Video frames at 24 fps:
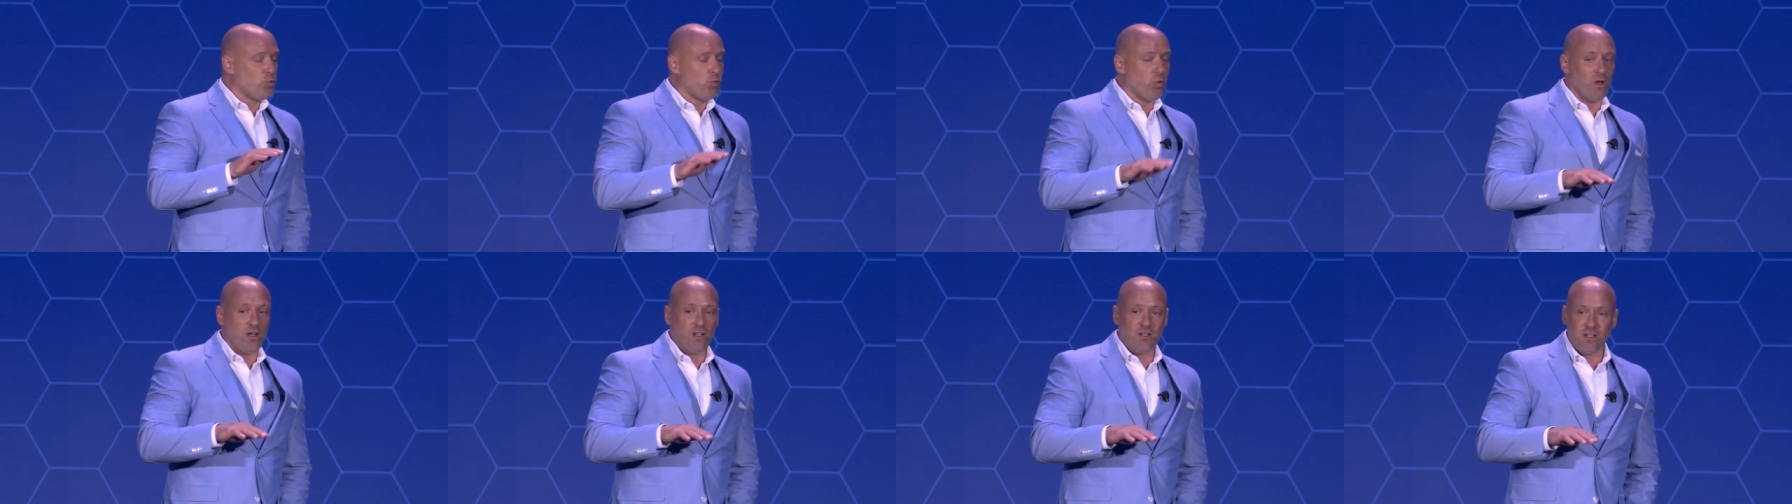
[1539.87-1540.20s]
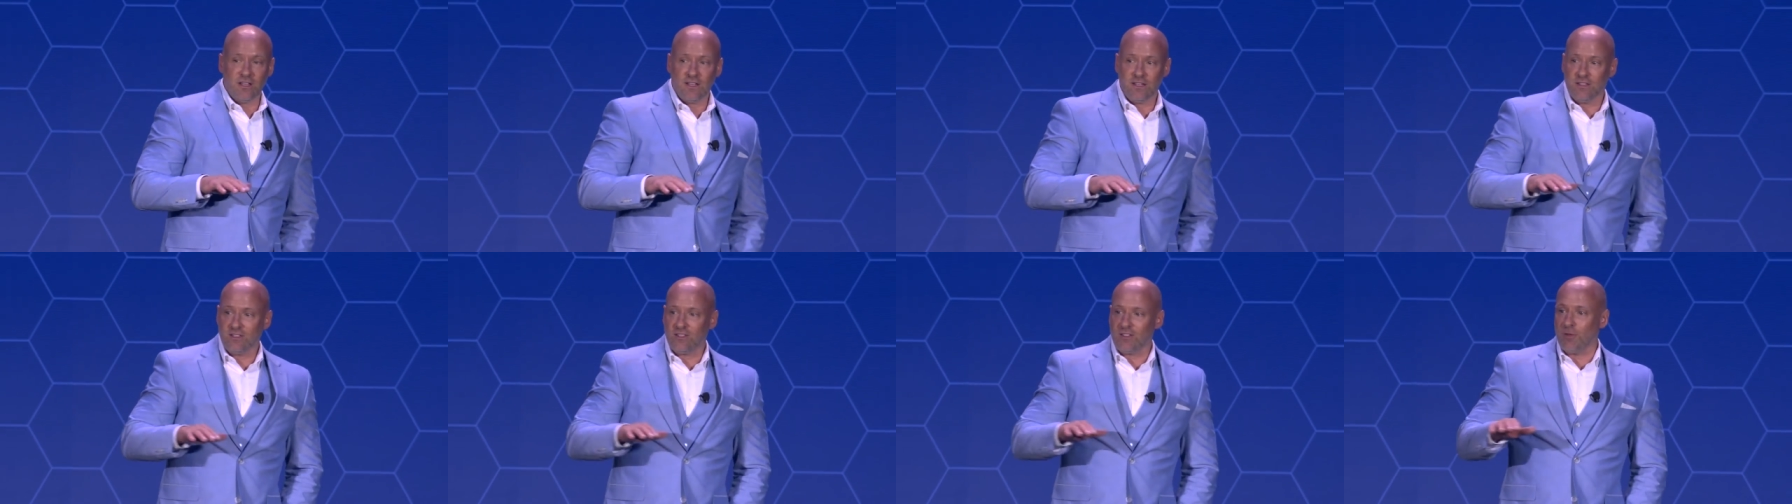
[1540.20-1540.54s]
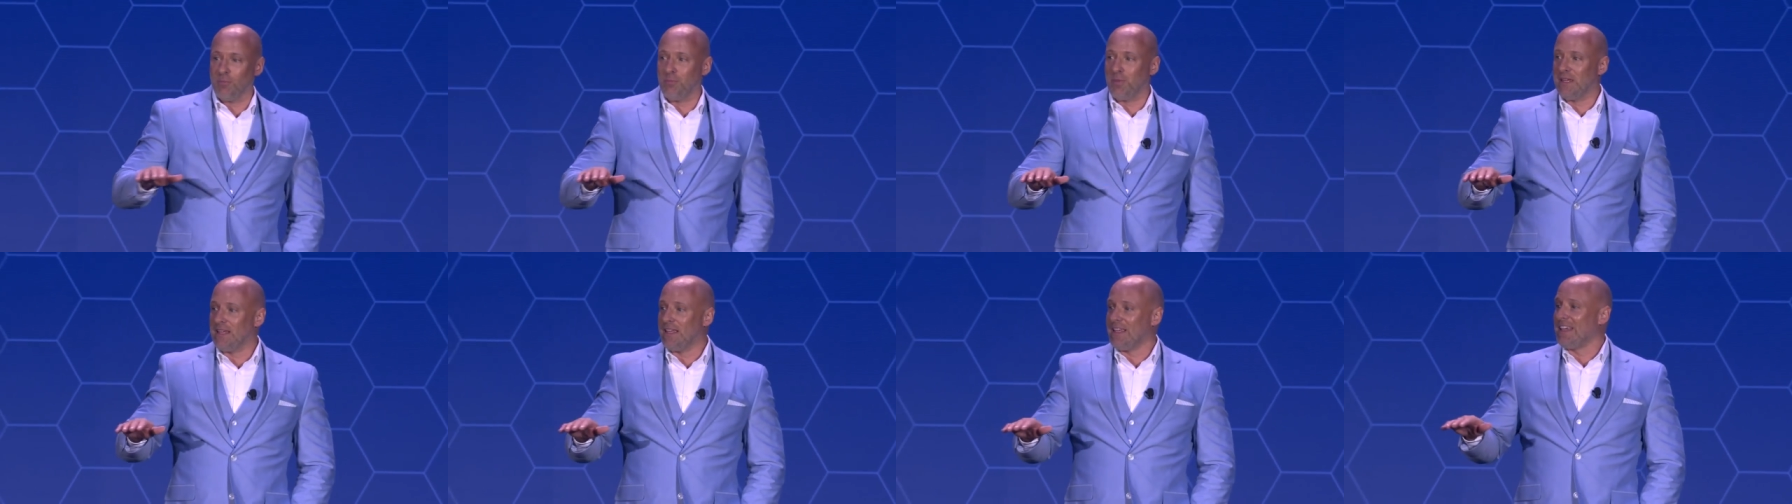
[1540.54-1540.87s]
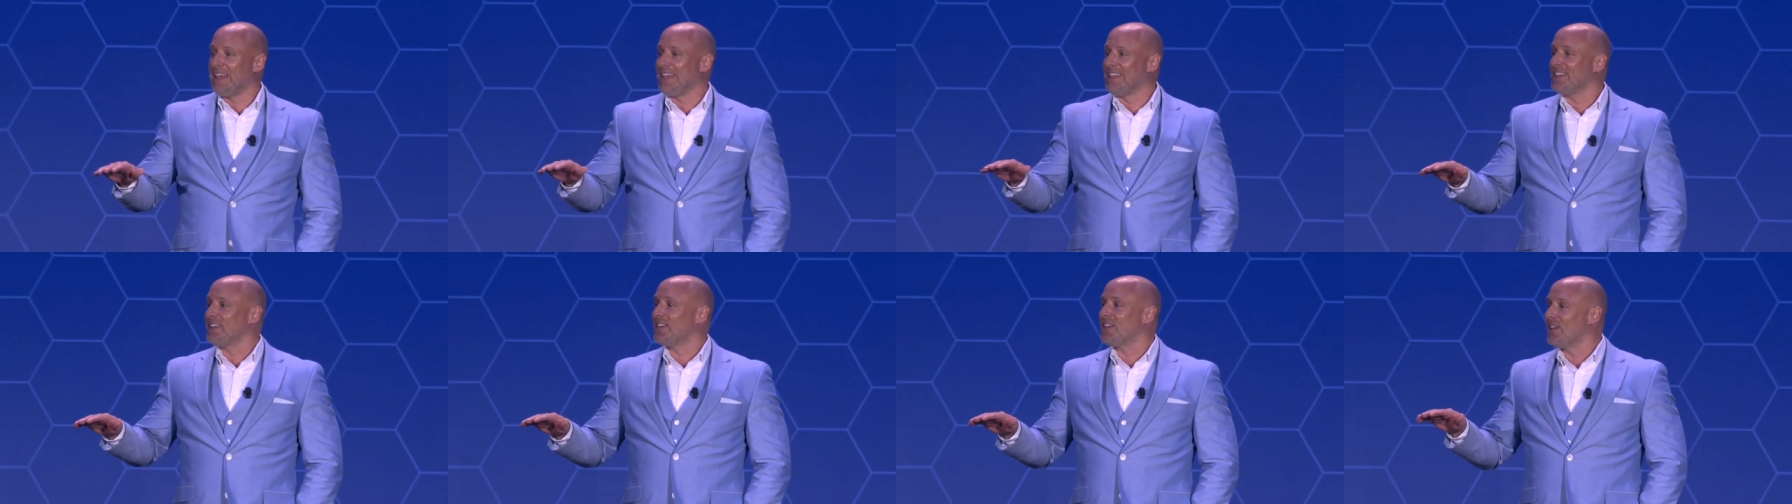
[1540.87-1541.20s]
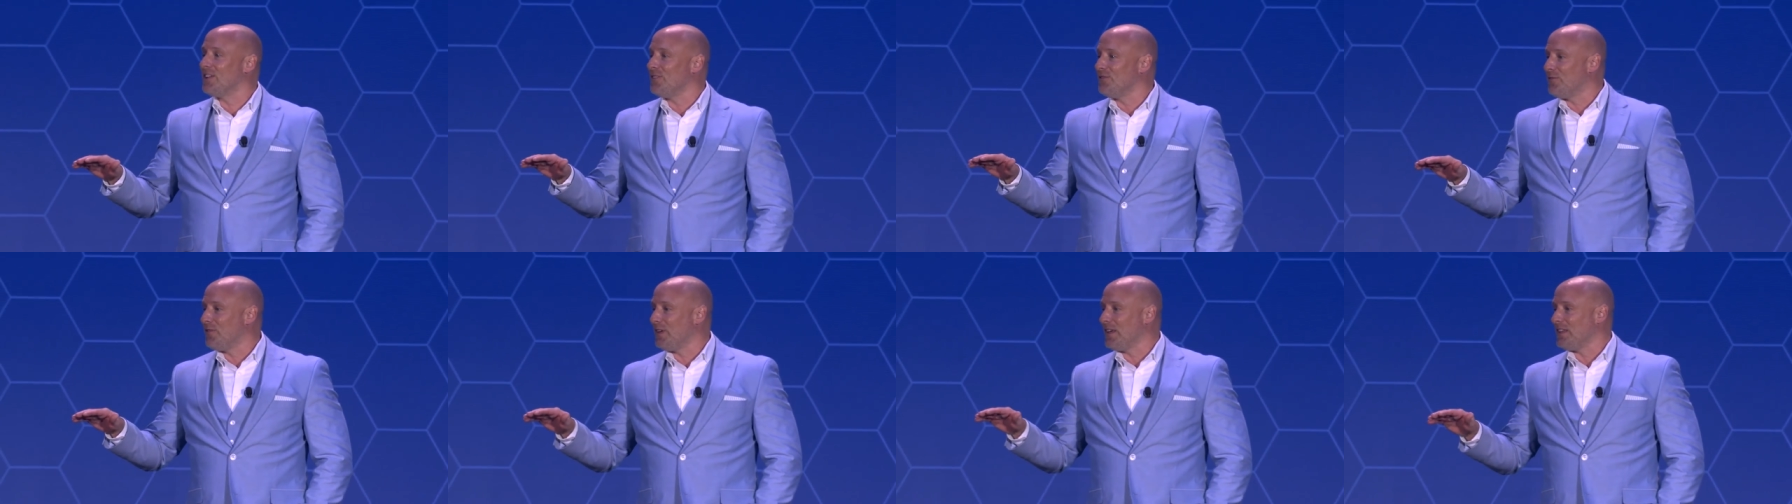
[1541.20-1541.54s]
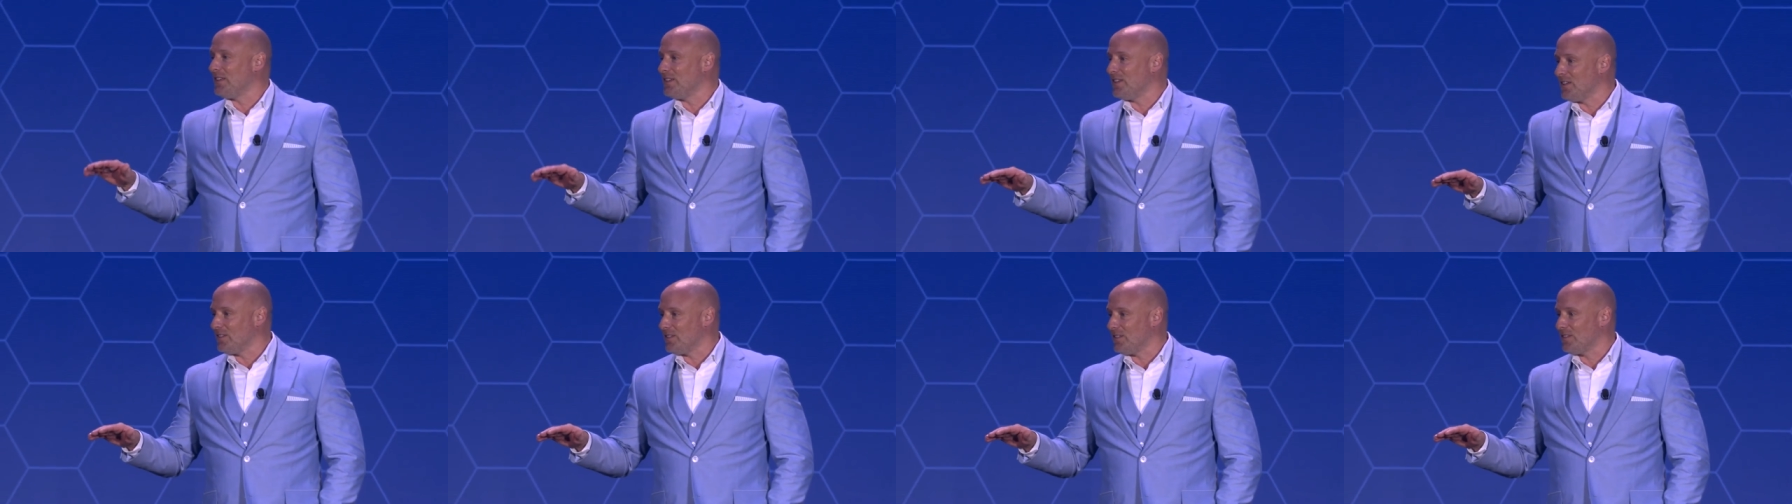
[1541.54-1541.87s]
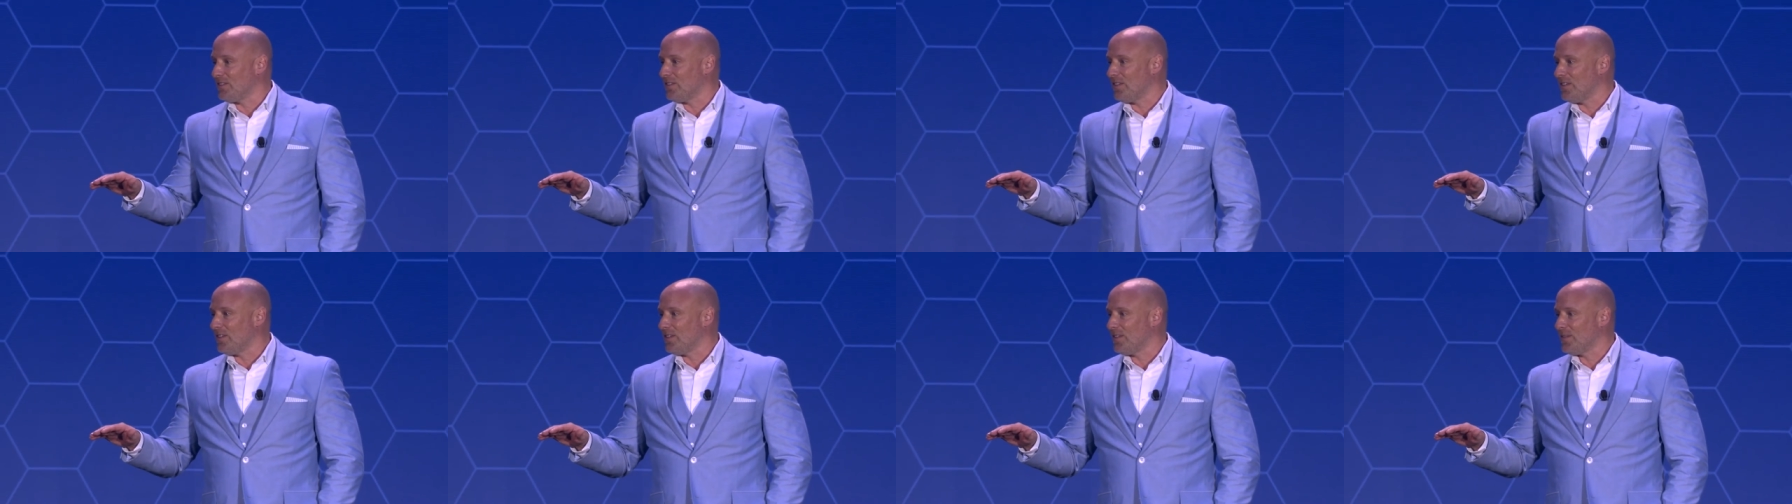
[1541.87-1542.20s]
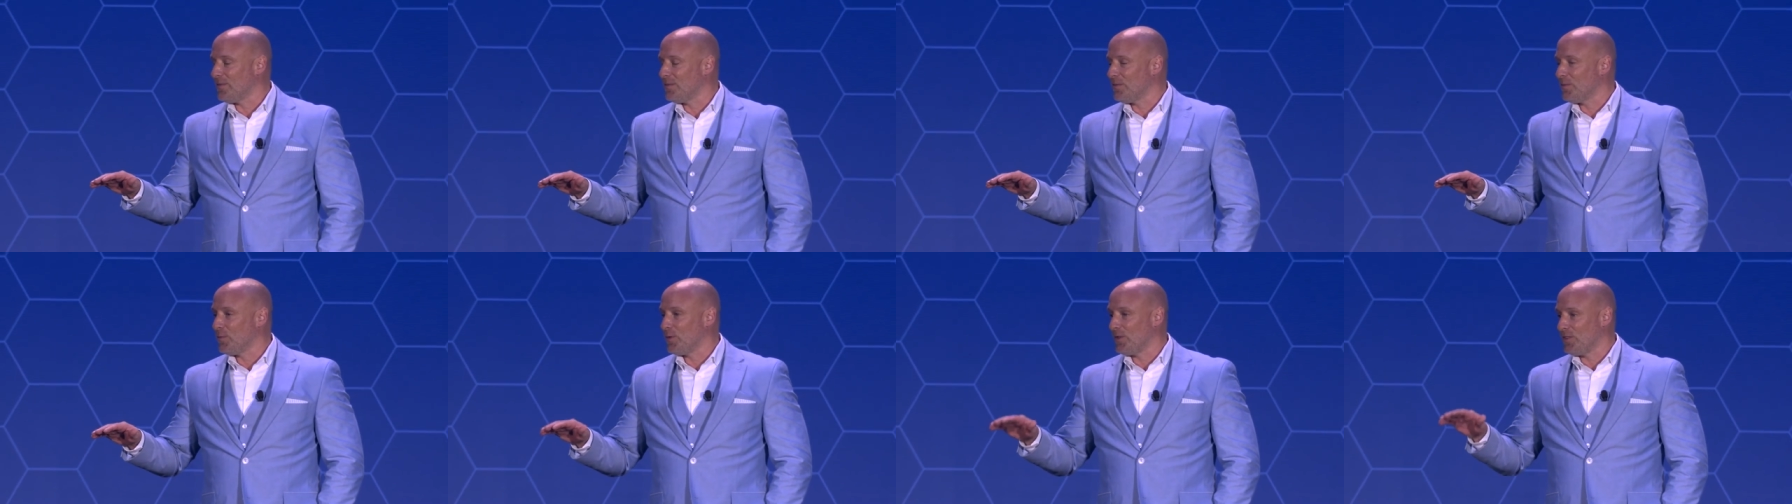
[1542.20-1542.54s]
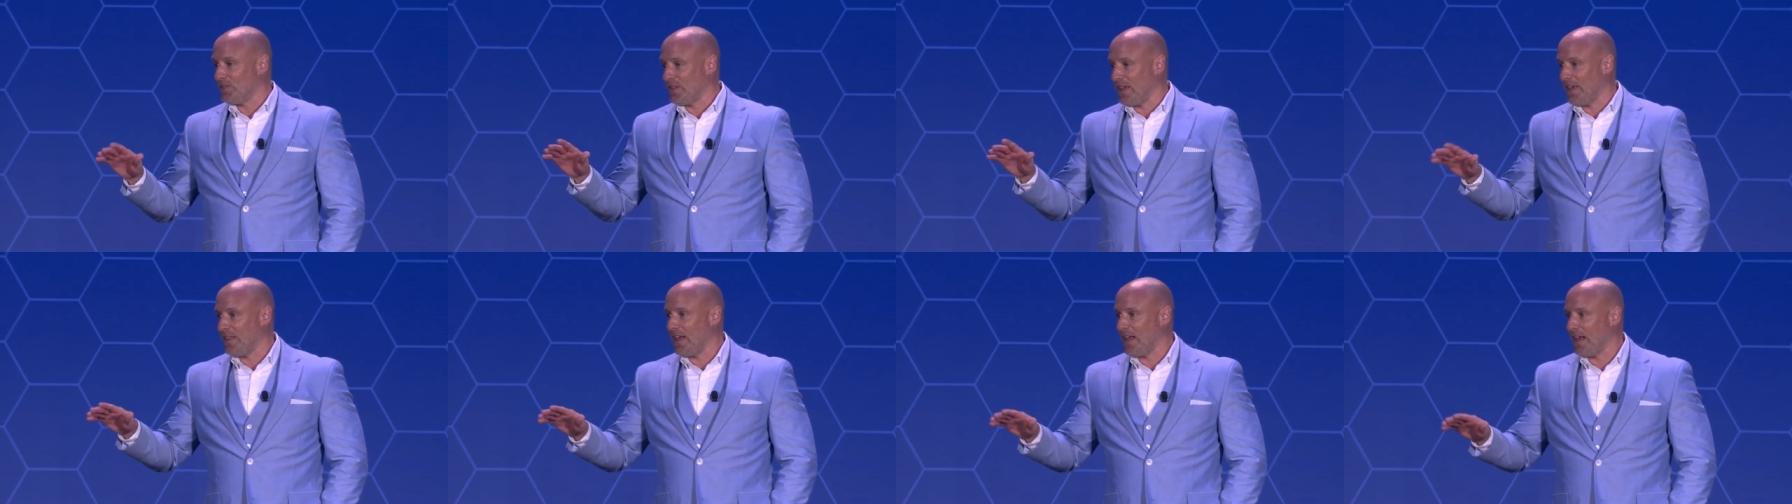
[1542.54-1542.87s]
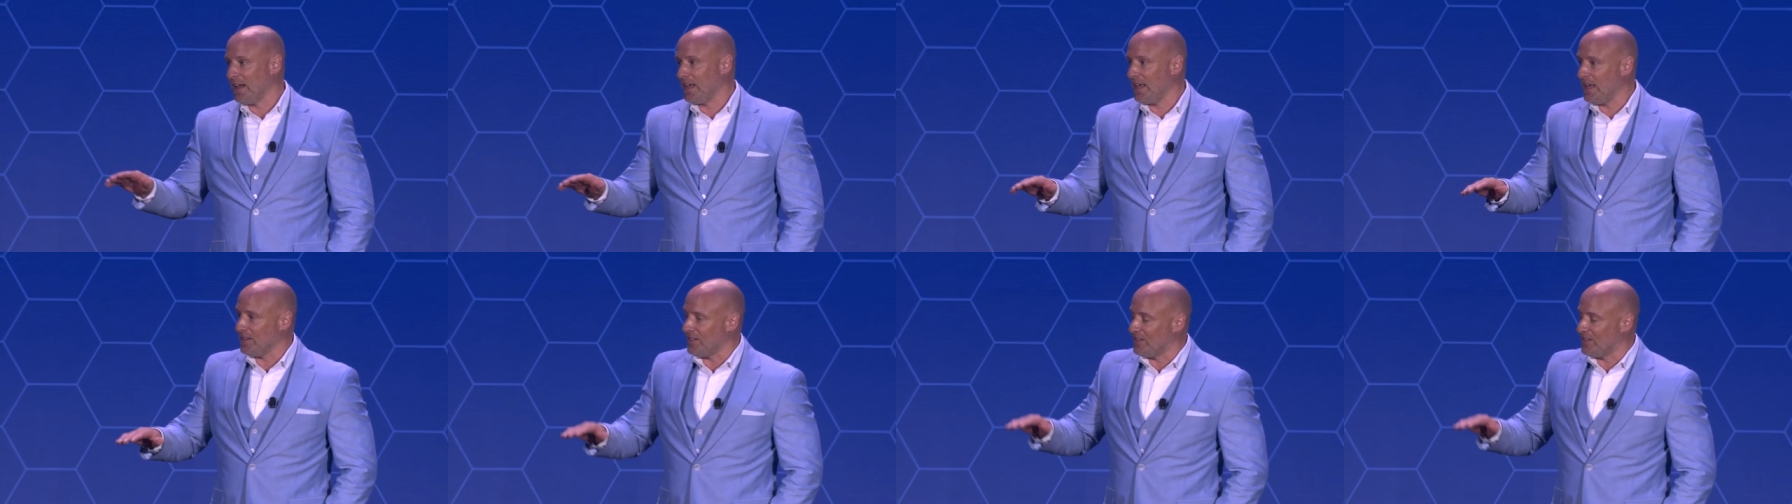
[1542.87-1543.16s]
willing to be inconvenienced. Let's say that again.